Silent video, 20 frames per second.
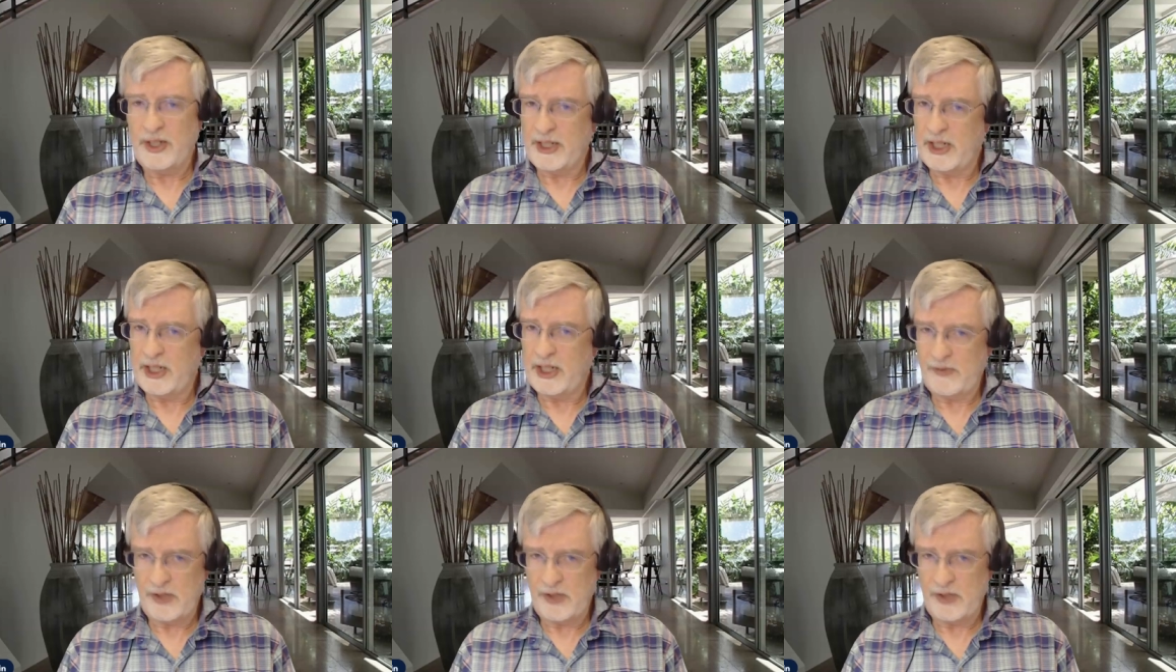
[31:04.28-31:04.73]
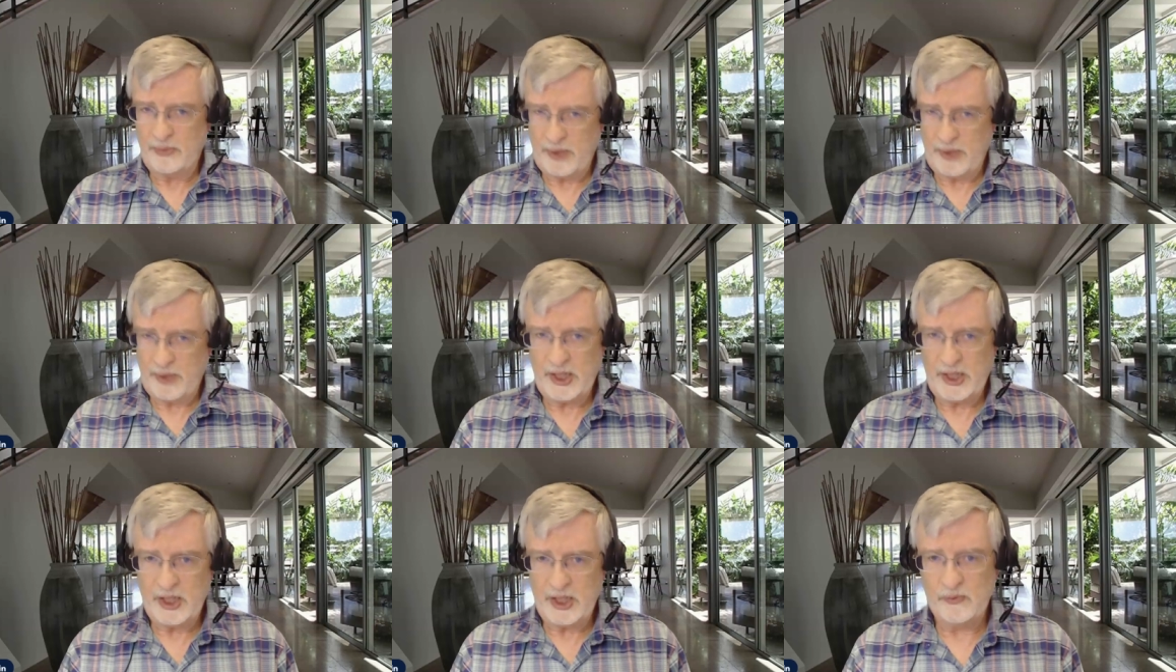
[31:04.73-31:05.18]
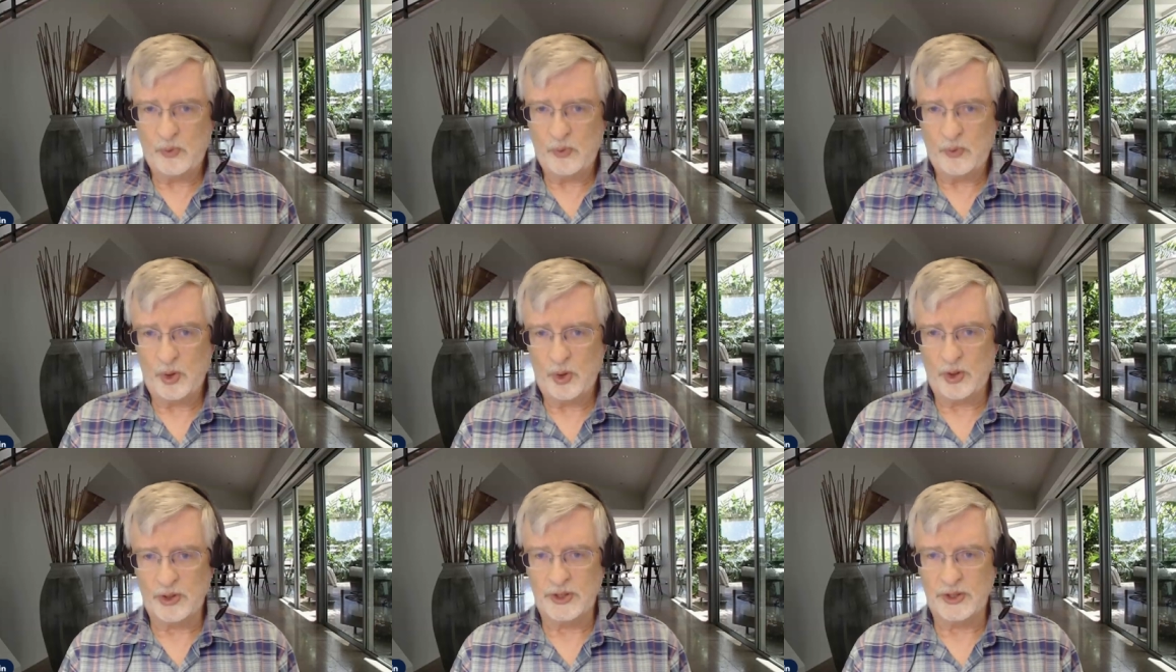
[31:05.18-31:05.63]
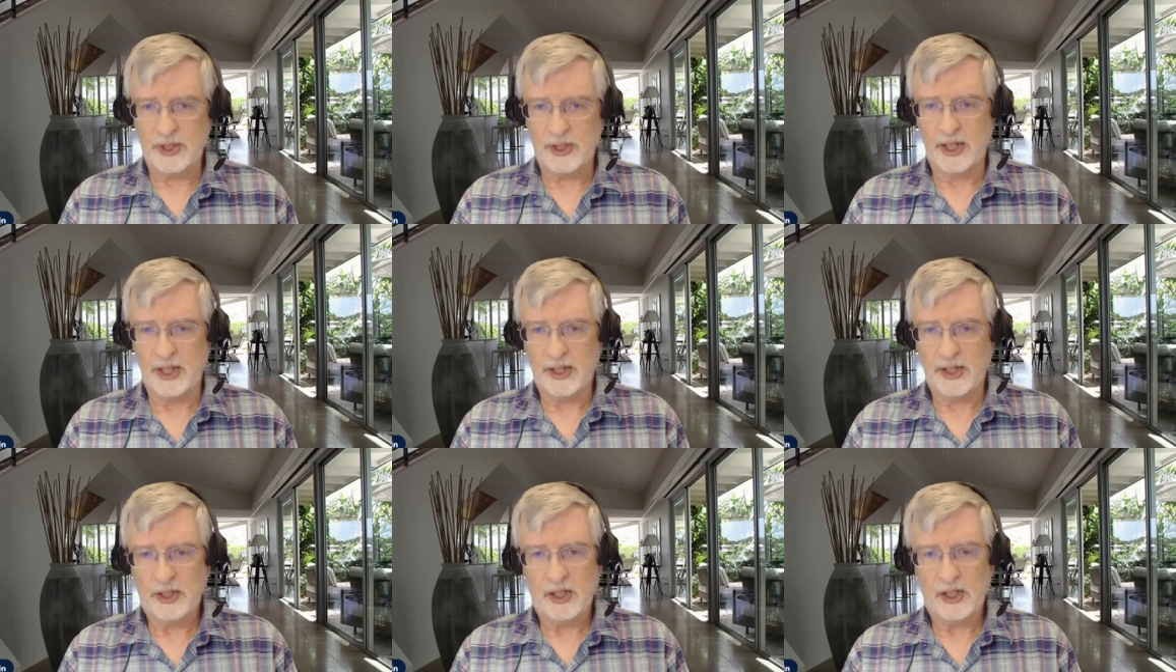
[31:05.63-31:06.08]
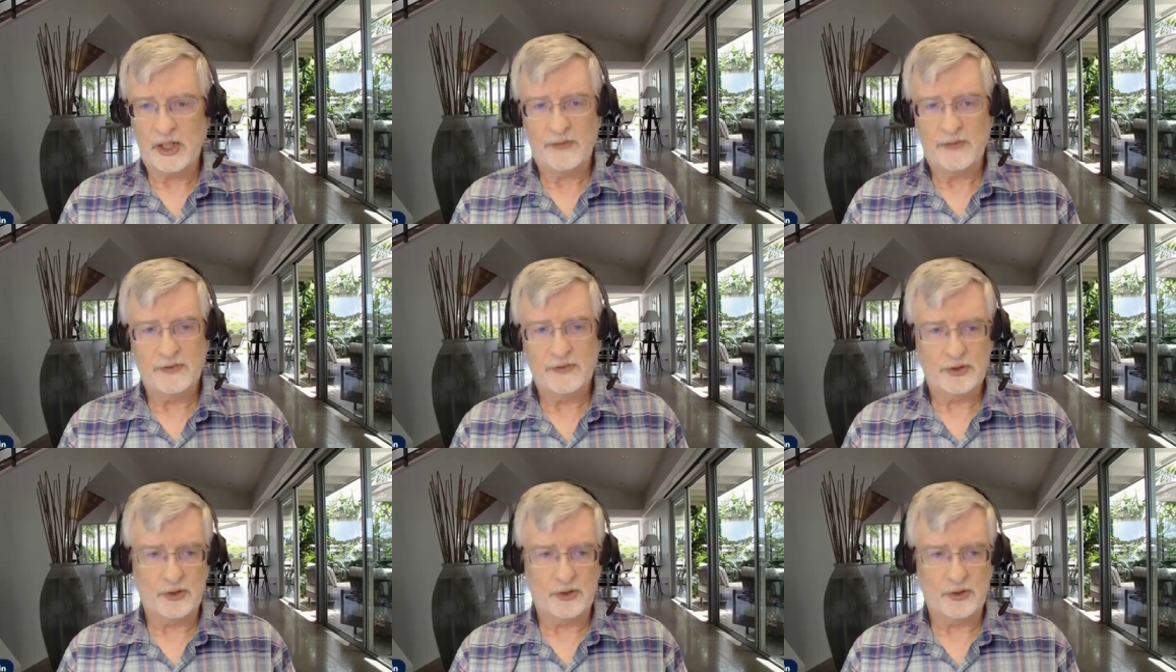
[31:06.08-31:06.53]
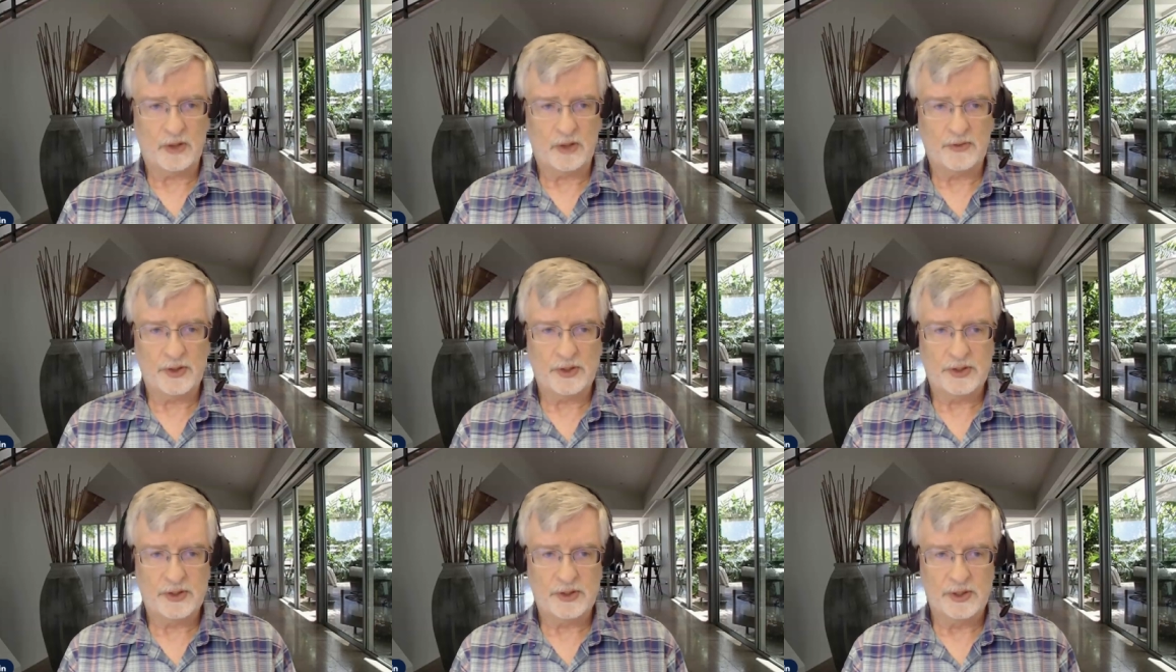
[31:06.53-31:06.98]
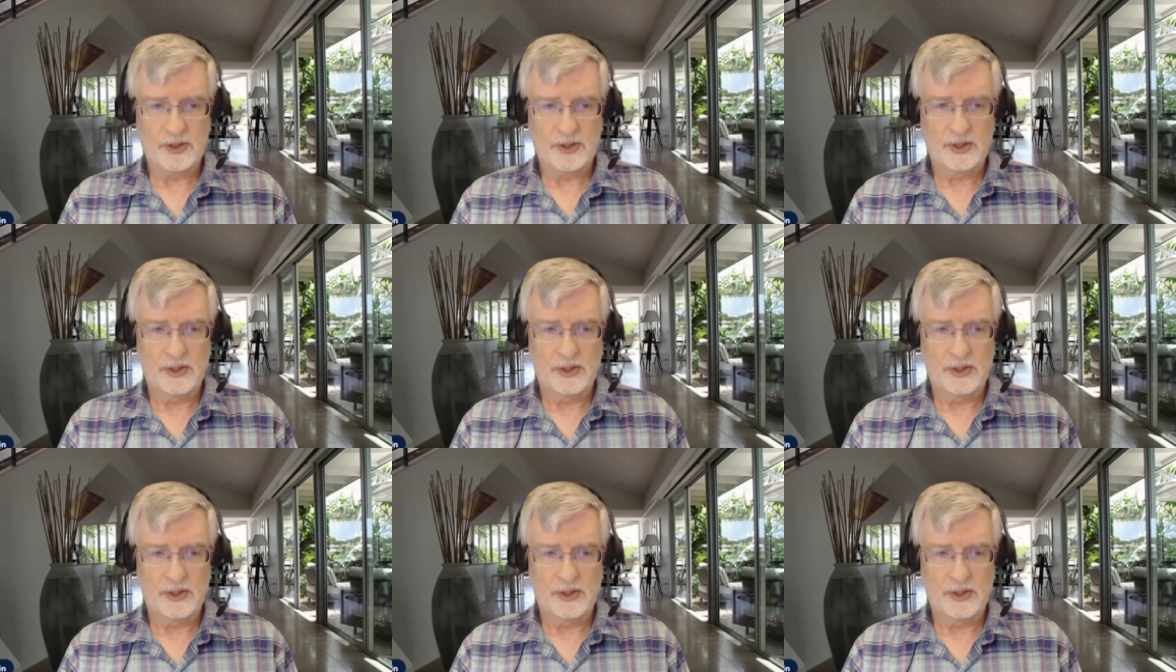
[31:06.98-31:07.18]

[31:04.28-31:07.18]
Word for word: even the meaning of words like love, service,